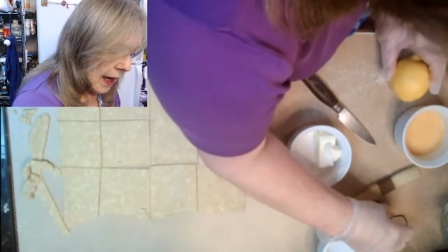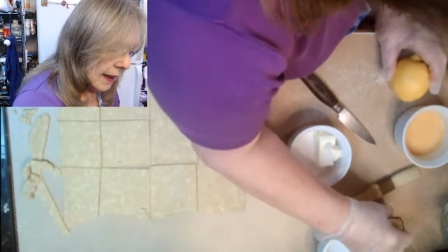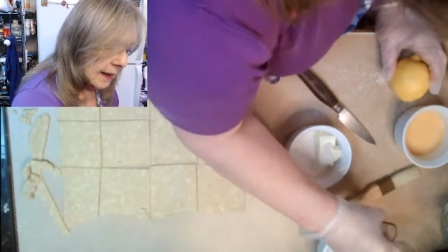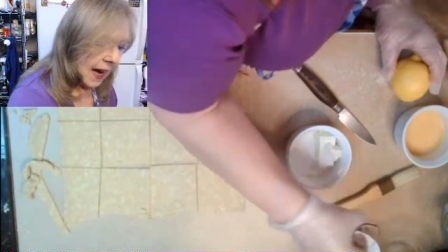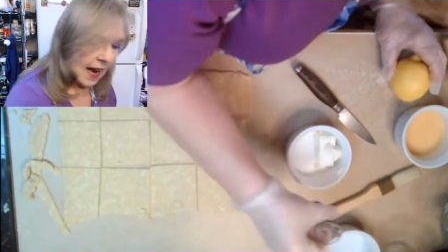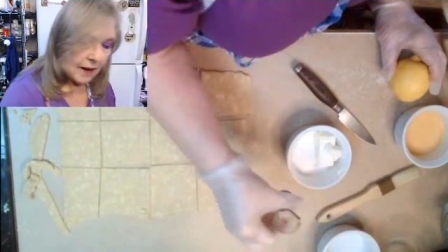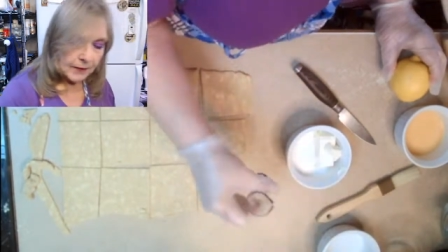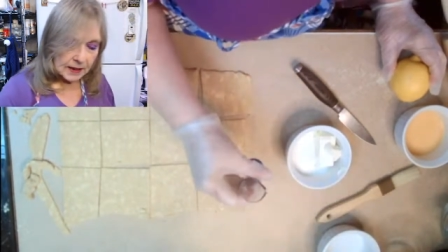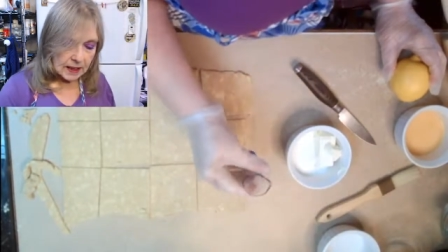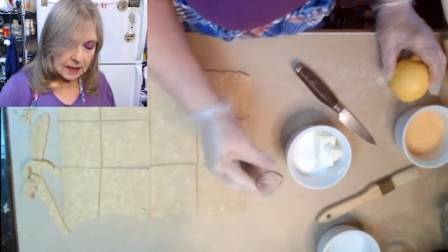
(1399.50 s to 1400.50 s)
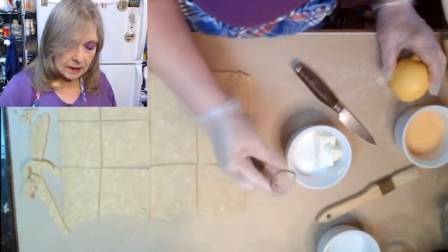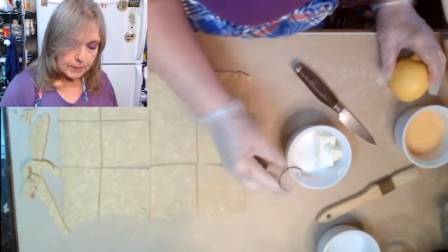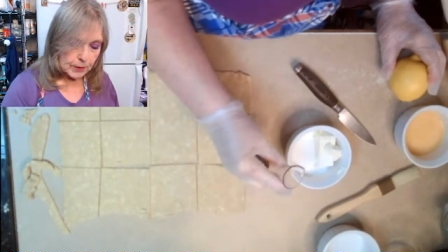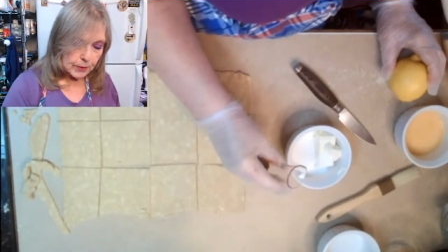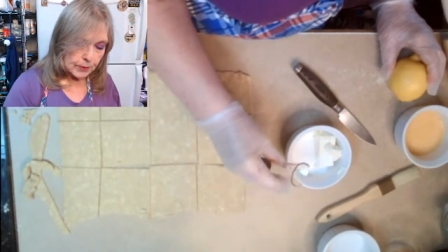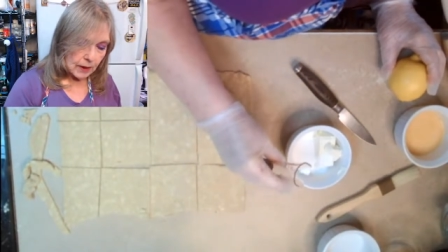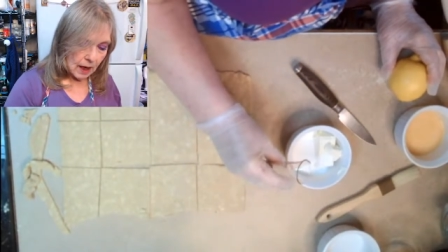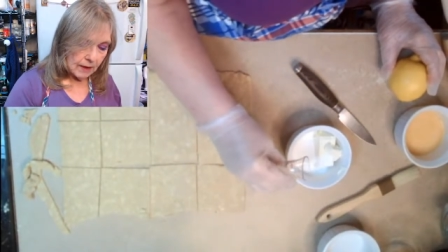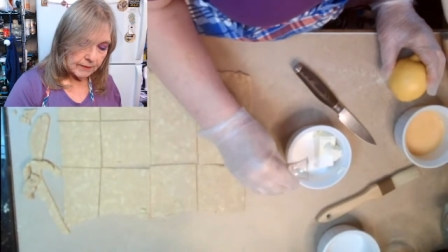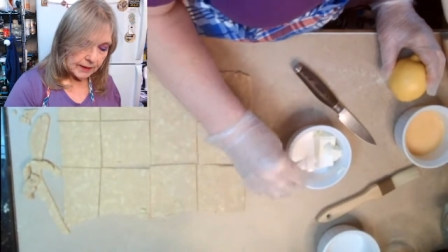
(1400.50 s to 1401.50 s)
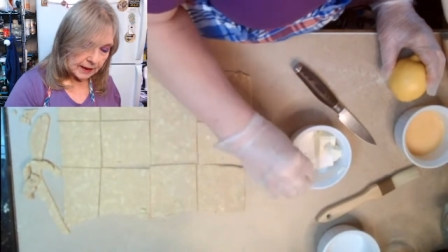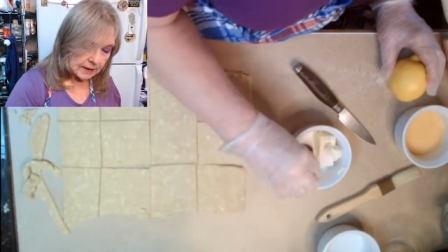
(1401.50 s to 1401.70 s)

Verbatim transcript: and half a teaspoon of